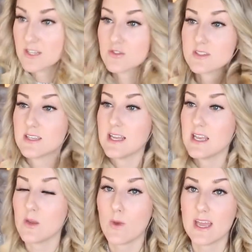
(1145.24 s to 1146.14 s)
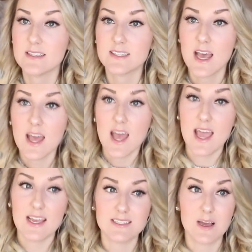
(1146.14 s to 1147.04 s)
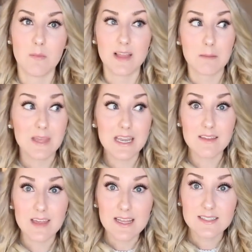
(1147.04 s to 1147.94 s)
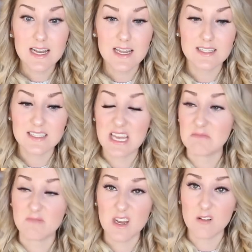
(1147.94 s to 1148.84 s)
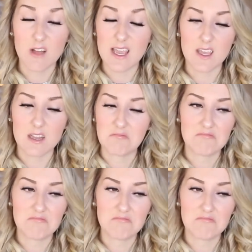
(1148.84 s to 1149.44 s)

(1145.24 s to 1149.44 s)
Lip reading: interested anyways. And like many things that I get sent, I don't like it.